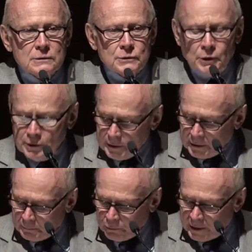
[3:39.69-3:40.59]

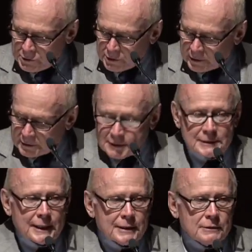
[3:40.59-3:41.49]
Thirdly, a project
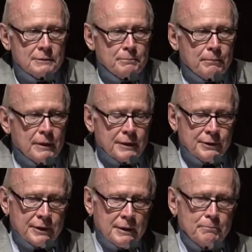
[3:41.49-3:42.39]
entitled
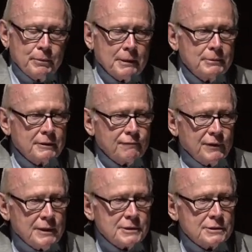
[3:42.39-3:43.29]
The Public
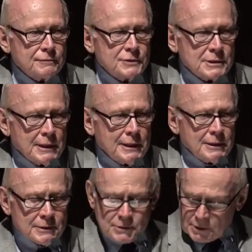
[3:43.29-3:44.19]
Face of
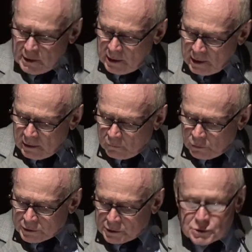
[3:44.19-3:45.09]
Science,
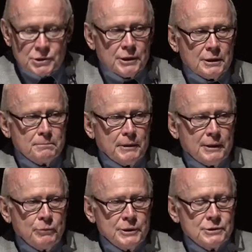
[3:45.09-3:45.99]
which is chaired
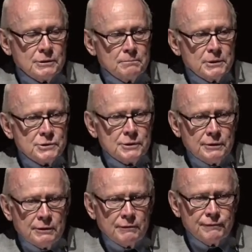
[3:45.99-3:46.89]
by Richard
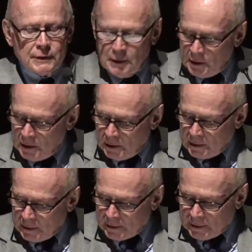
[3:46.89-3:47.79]
Meserve,
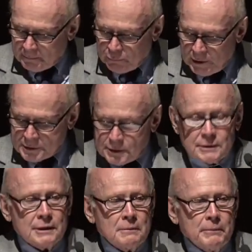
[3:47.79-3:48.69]

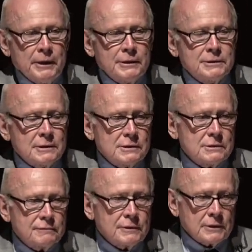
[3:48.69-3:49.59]
President
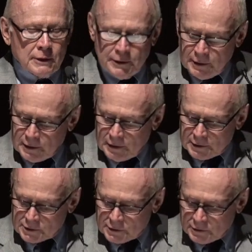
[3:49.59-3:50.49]
Emeritus of the Carnegie
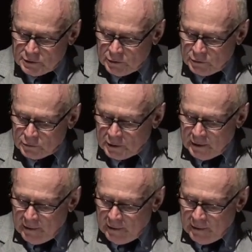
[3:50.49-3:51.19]
Institute,